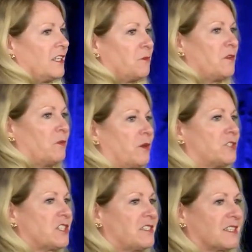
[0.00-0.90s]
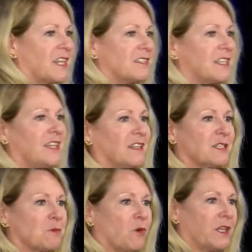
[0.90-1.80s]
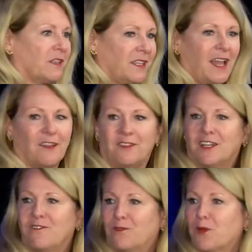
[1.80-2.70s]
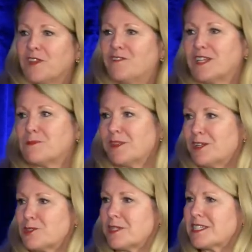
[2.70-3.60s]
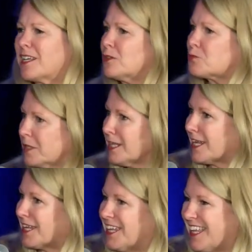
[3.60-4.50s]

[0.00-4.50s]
We, we were just discussing that this morning. Yeah, that with investment, there's risk. He goes, Really?